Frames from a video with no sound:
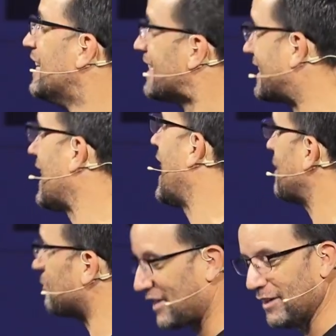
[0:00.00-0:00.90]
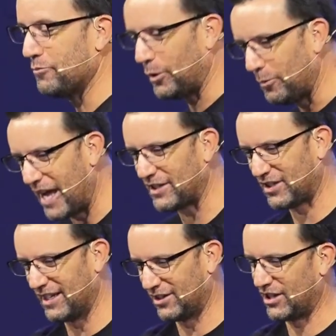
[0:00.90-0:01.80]
same simple
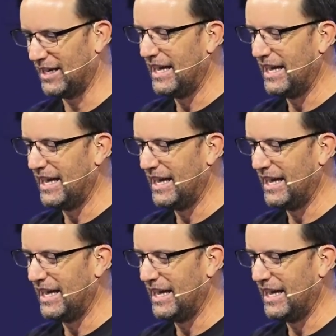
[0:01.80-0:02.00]
message,